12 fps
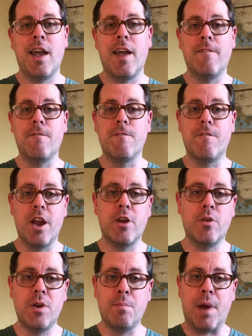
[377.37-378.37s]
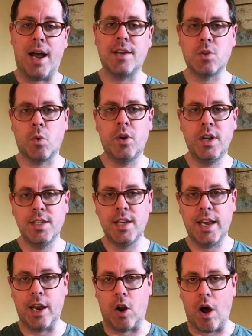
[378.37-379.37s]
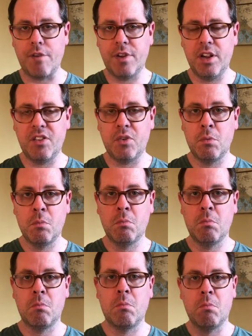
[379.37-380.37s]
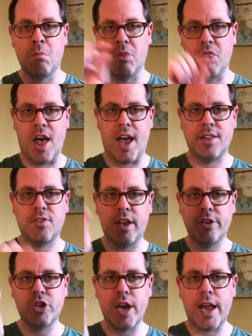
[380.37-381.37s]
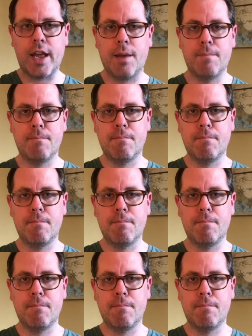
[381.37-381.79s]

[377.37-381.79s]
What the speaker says: a very pass-orientated offense. That's a check.